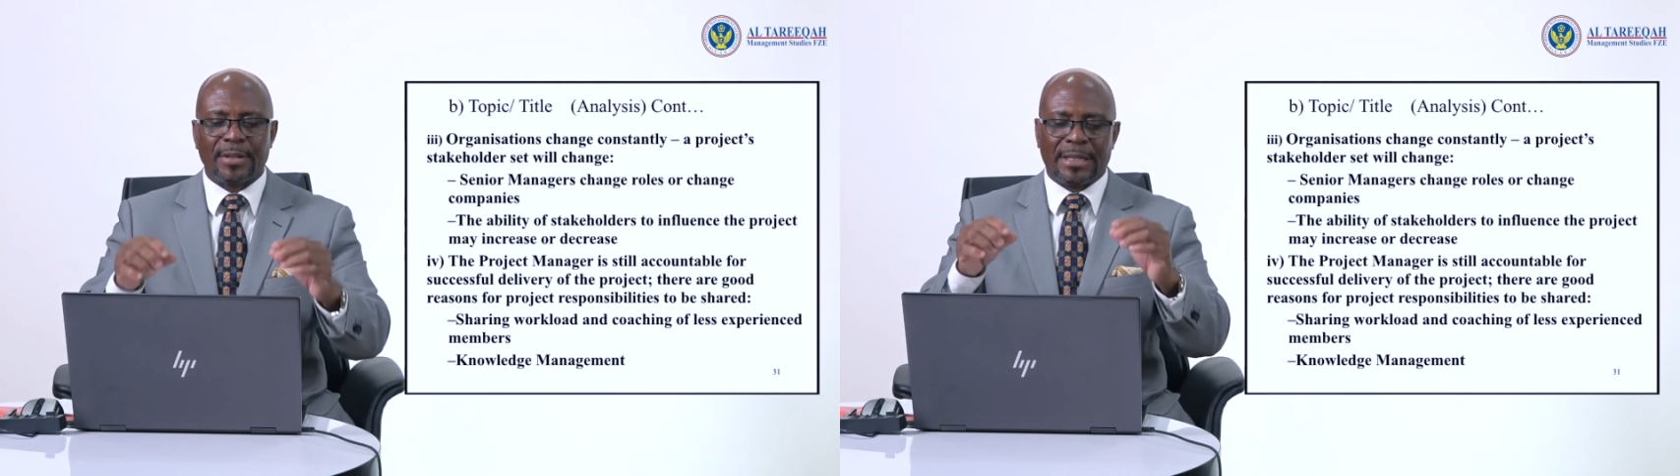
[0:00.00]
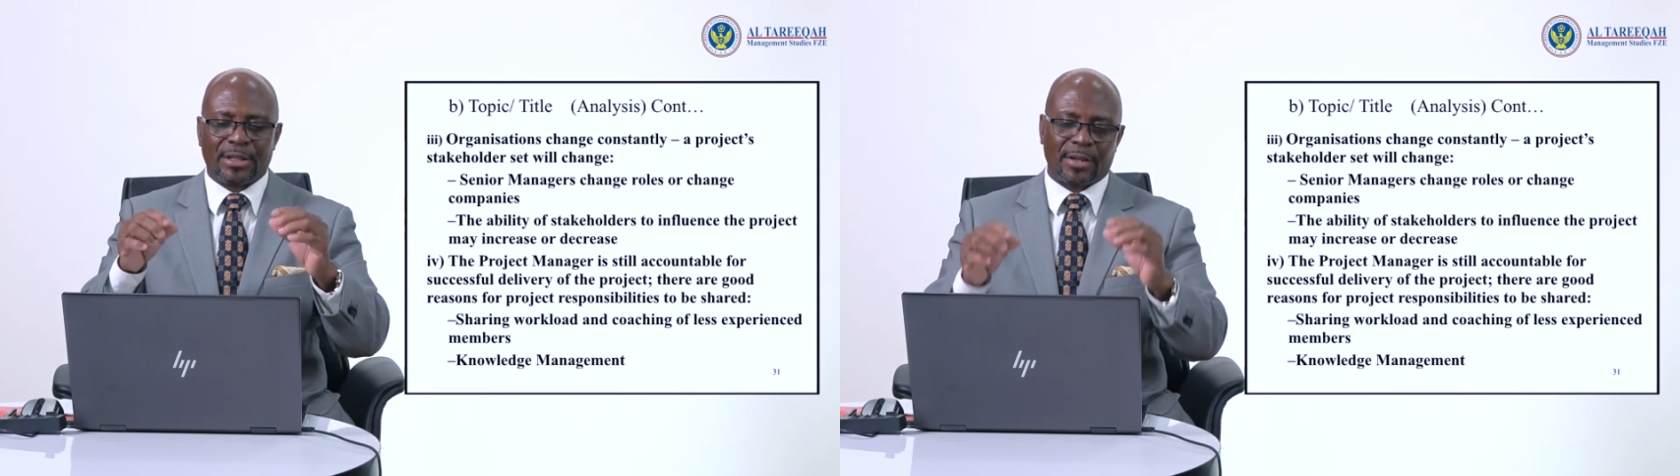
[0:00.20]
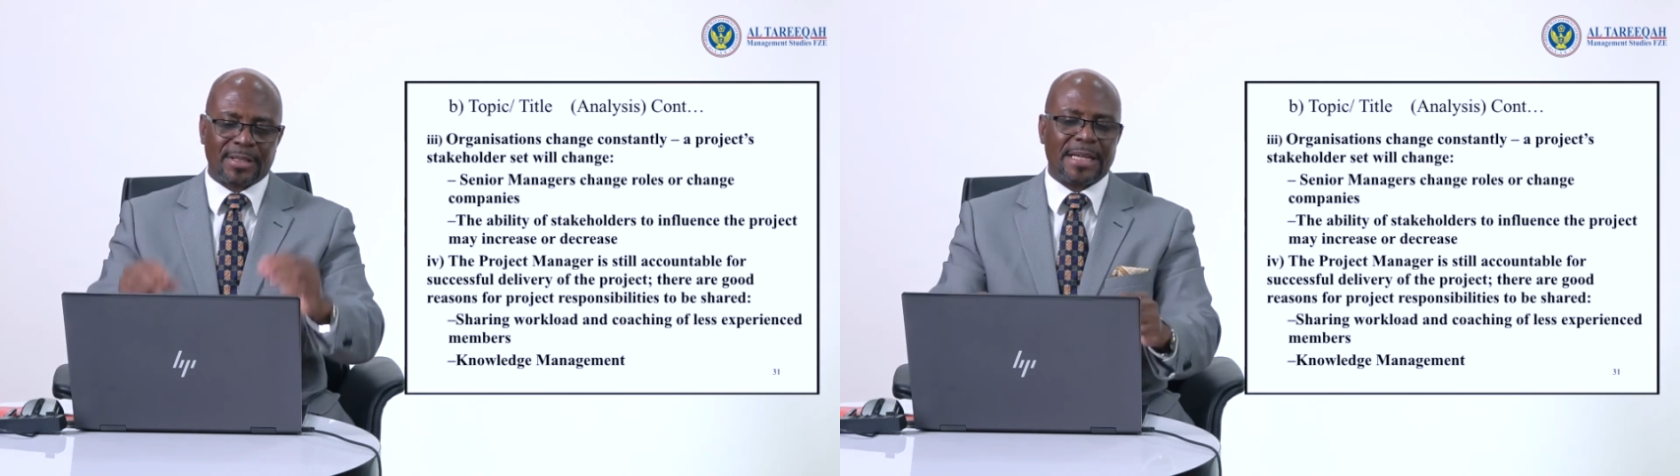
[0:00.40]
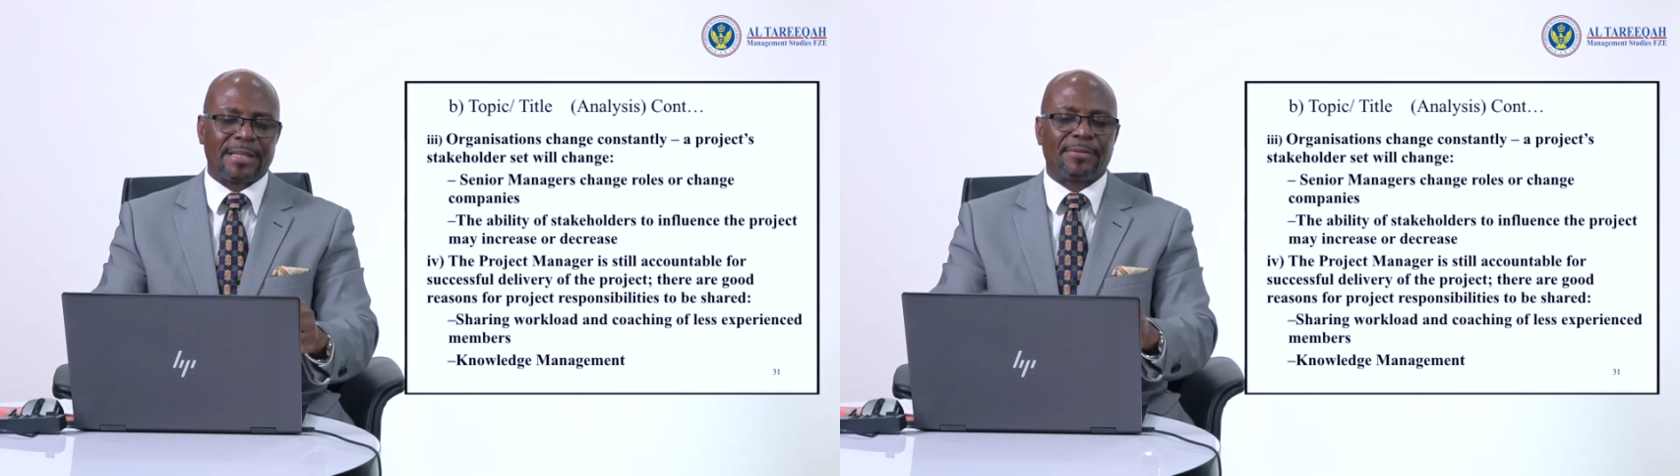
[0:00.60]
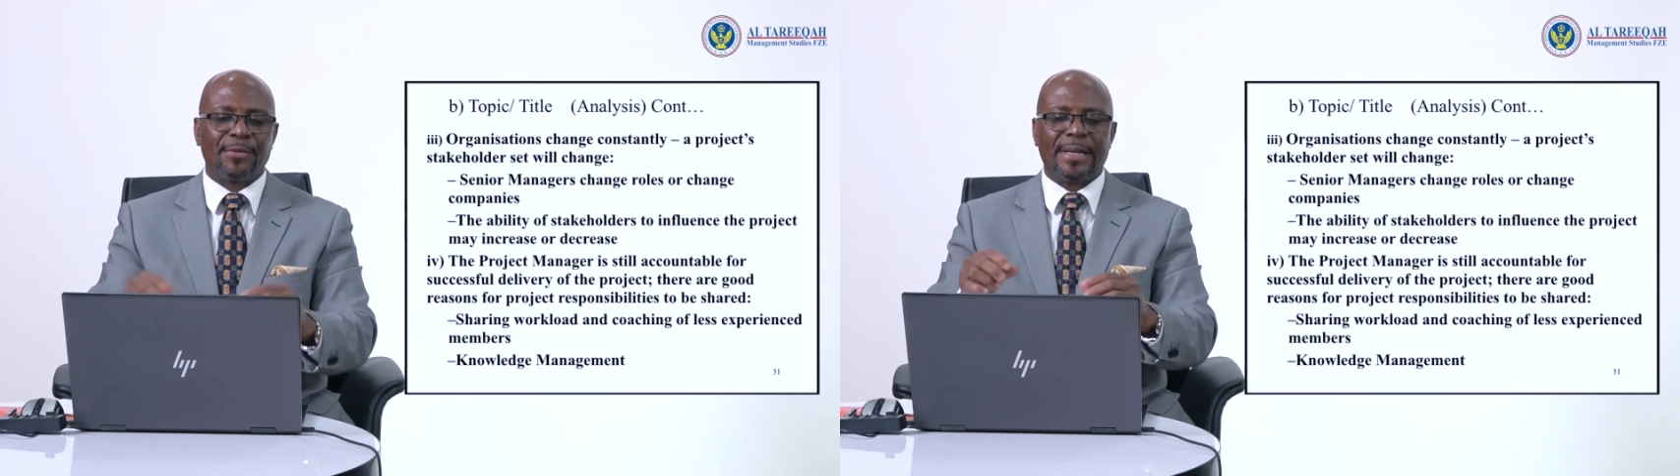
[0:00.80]
the
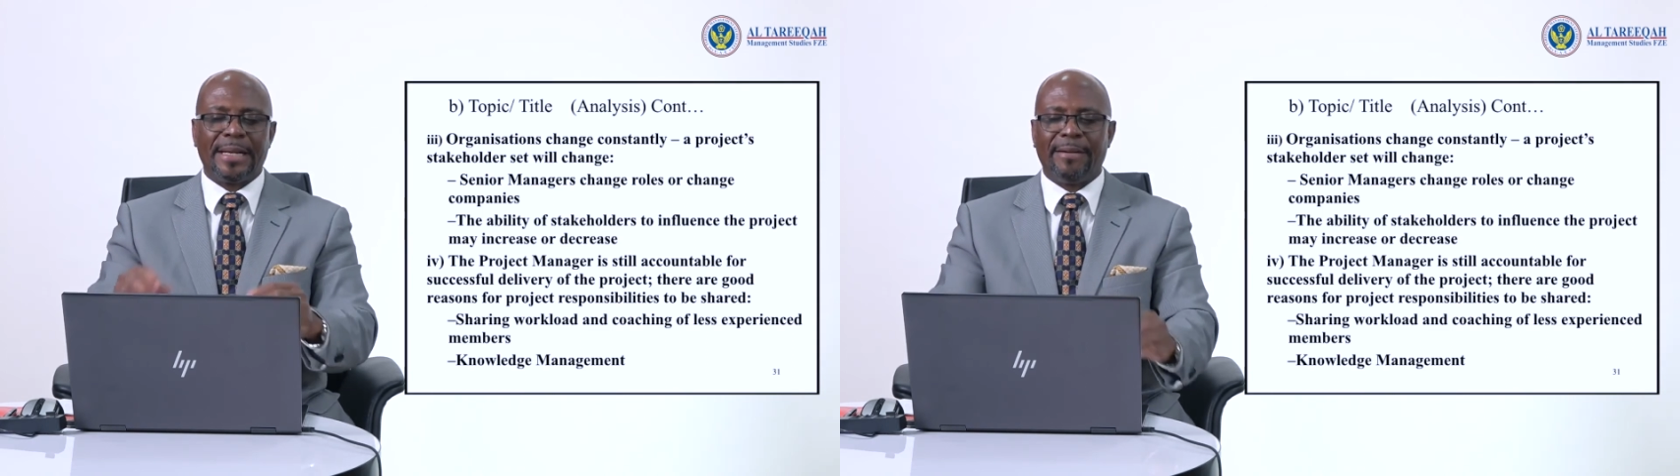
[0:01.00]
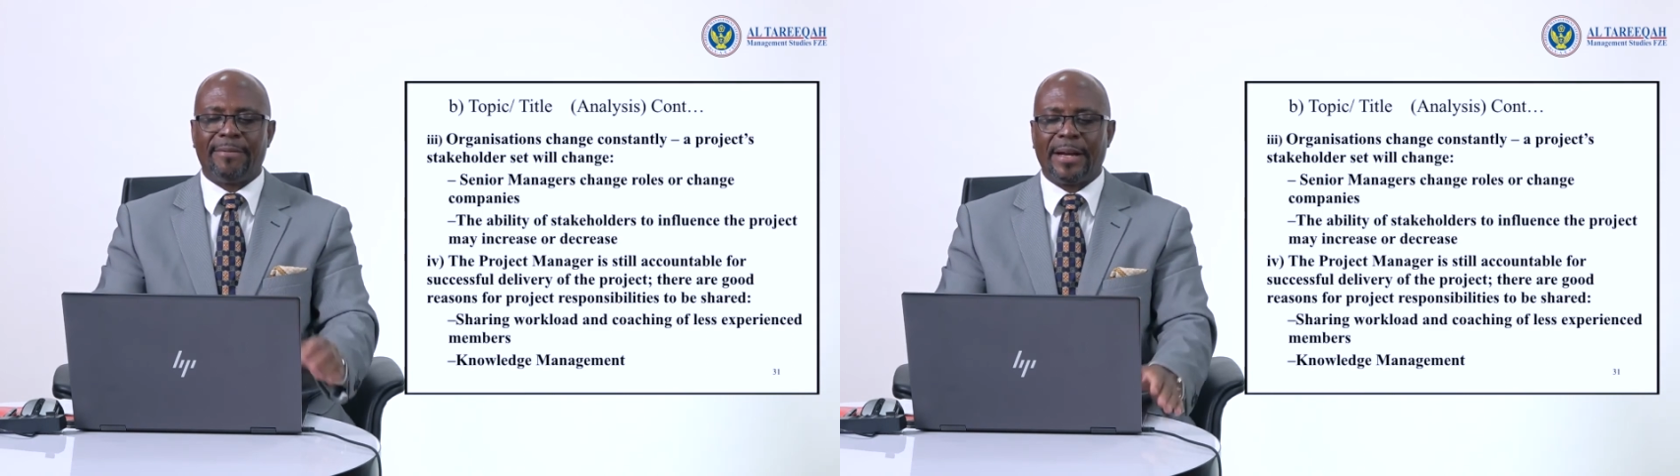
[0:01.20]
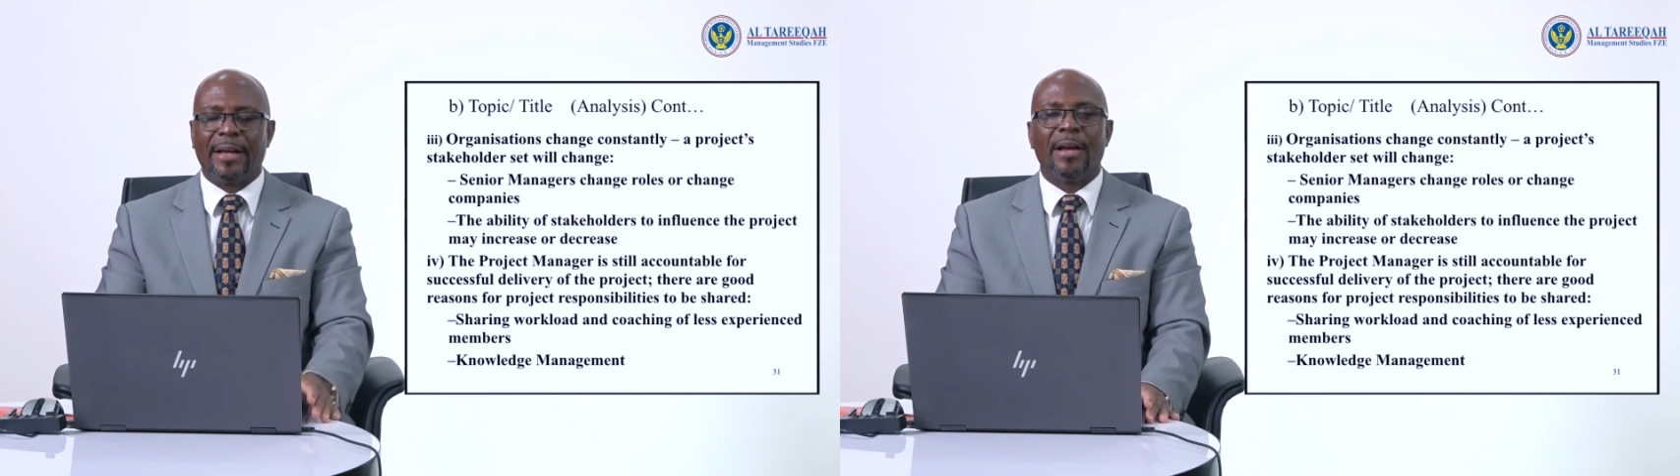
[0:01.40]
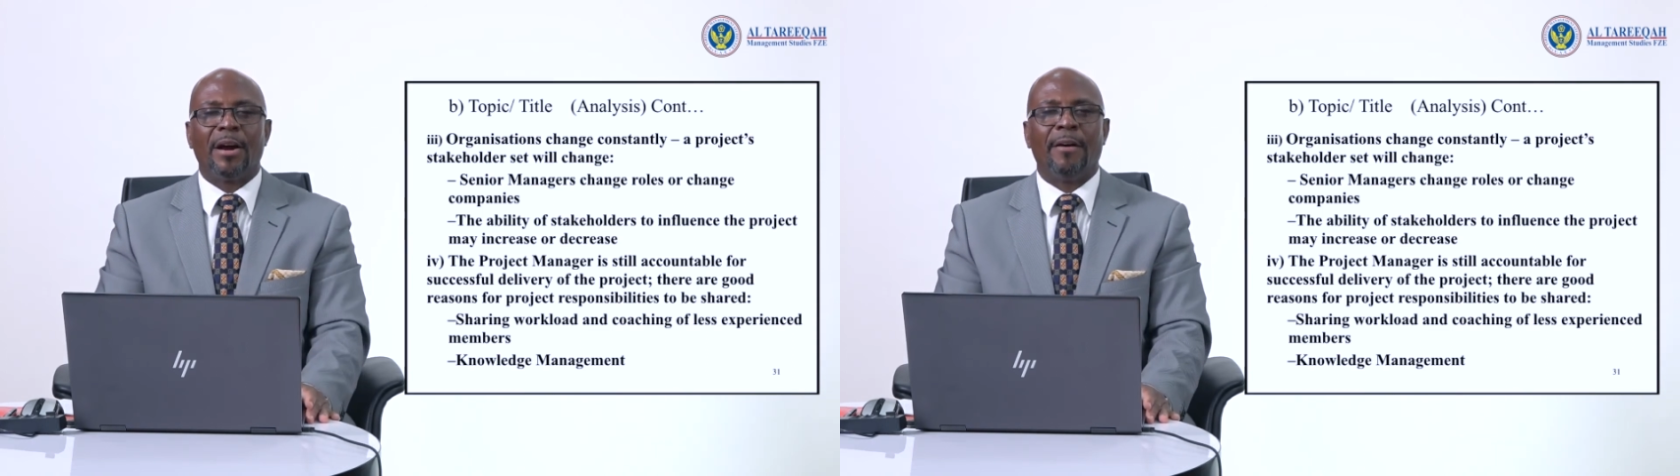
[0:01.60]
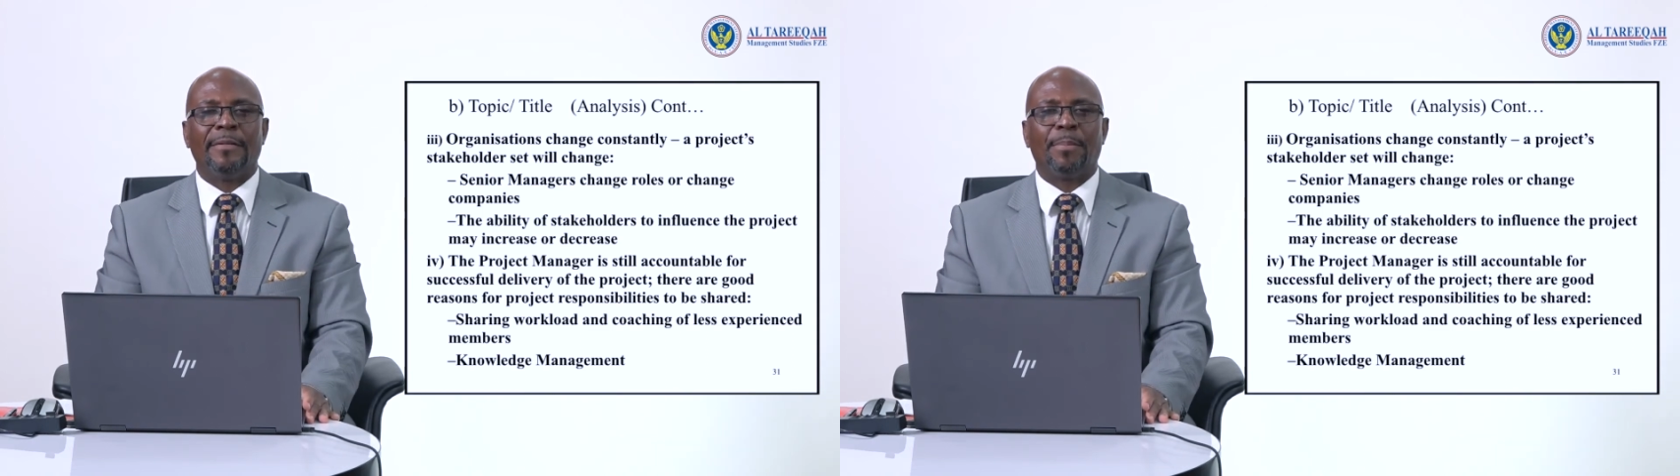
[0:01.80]
successful delivery
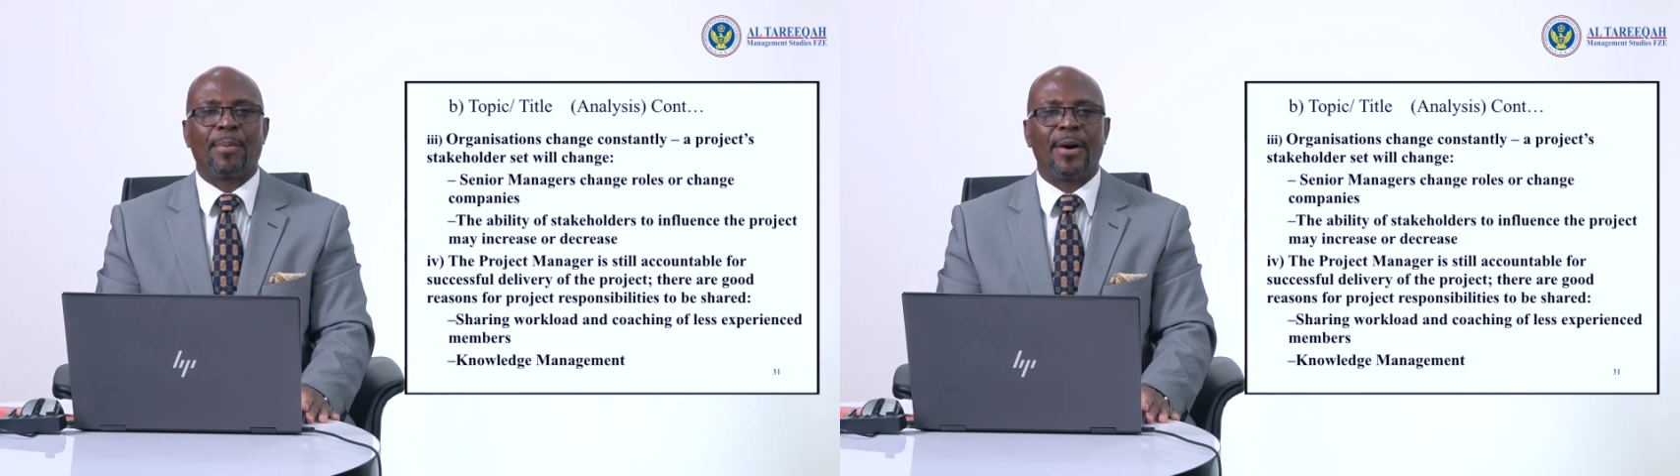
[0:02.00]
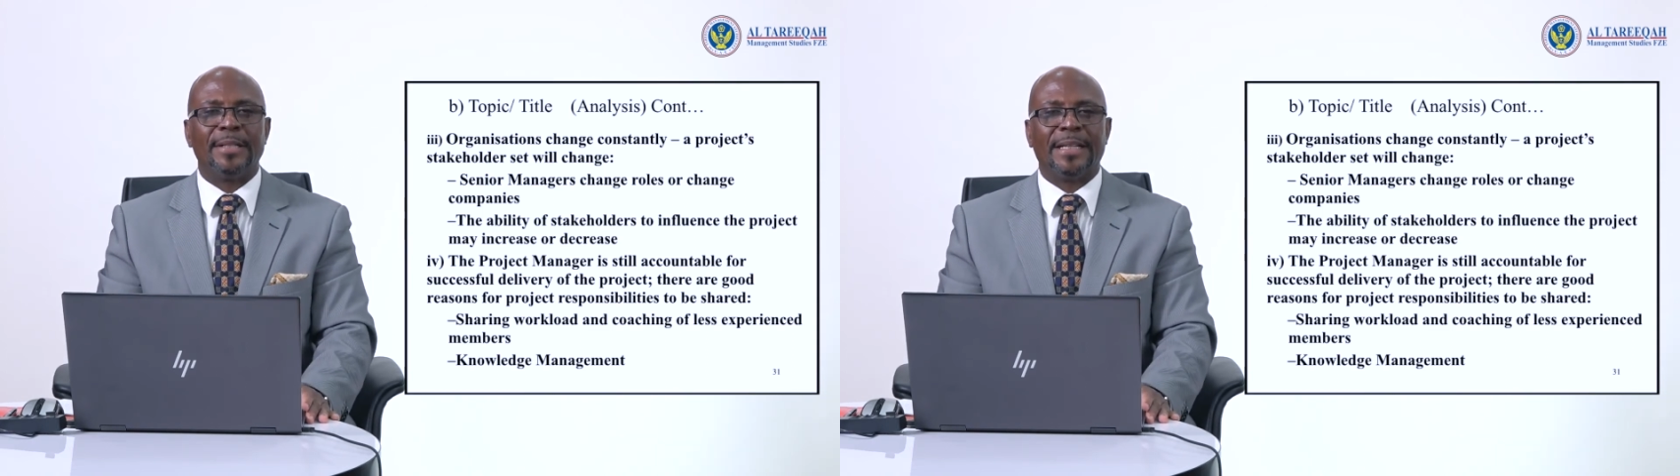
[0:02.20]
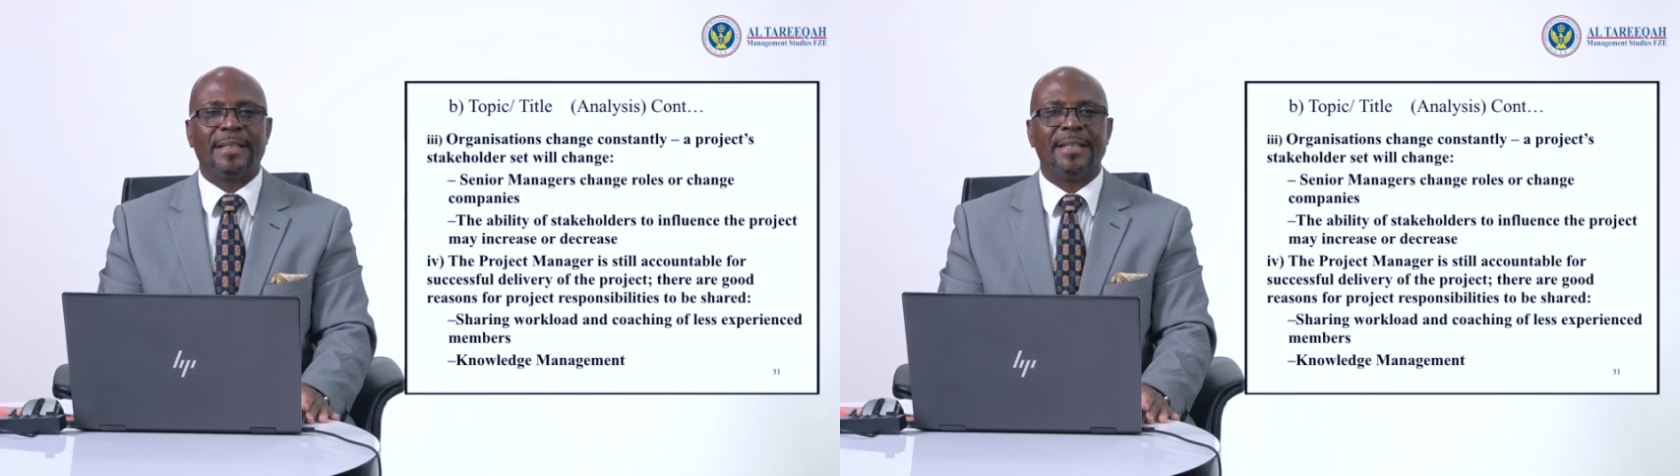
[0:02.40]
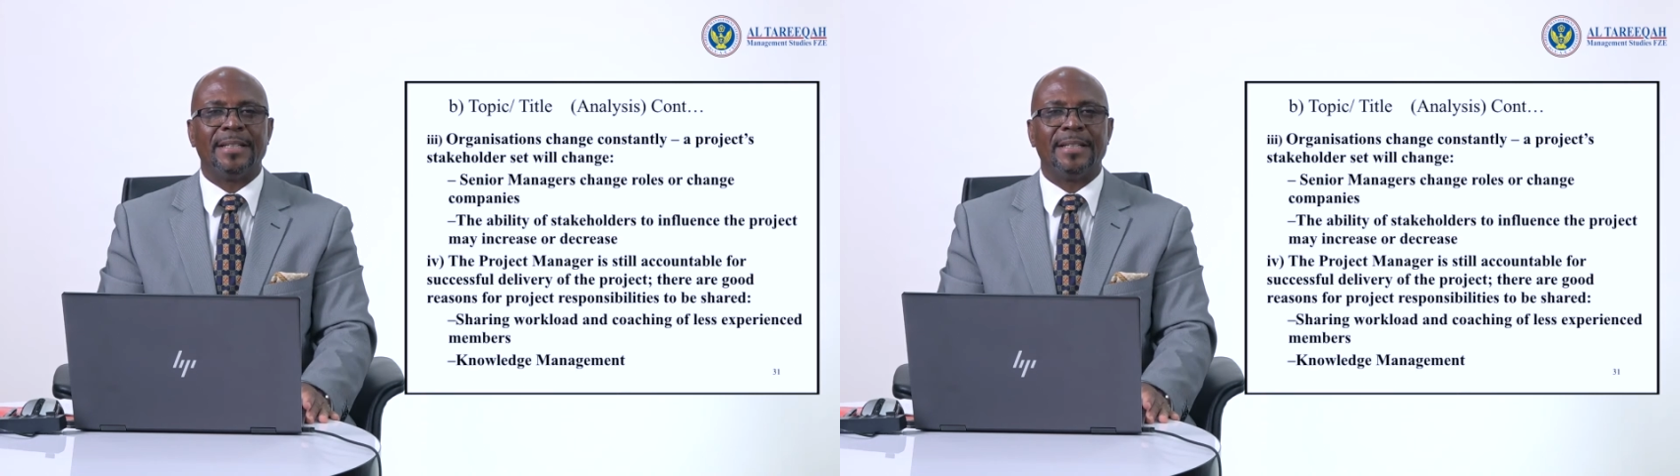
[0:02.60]
of the project.